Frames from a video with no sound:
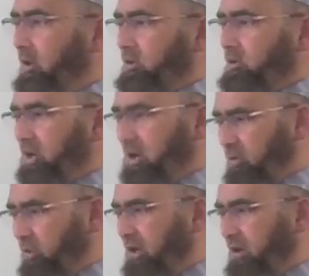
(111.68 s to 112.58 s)
So a
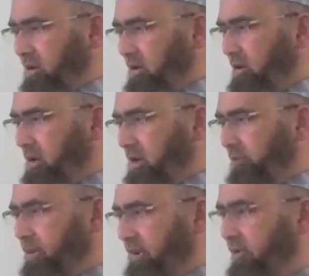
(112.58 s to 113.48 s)
quick
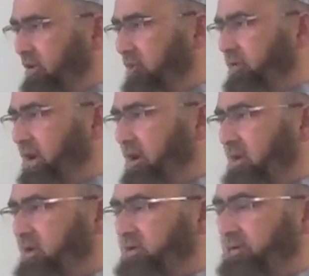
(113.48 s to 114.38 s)
preview of that
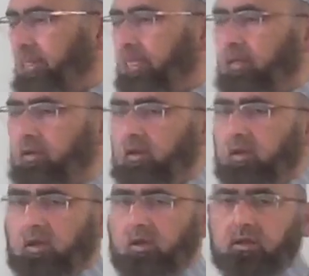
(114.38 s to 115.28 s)
is
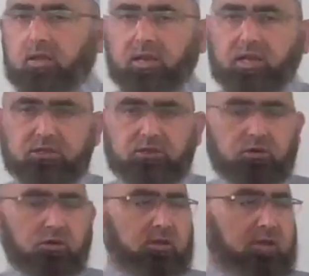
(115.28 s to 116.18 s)
that, as you
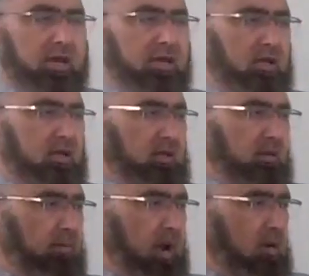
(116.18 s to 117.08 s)
know, that
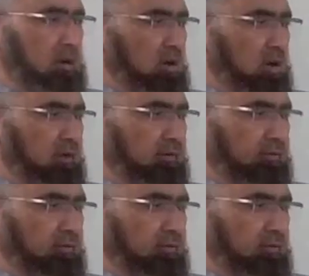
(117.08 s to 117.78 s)
the Battle of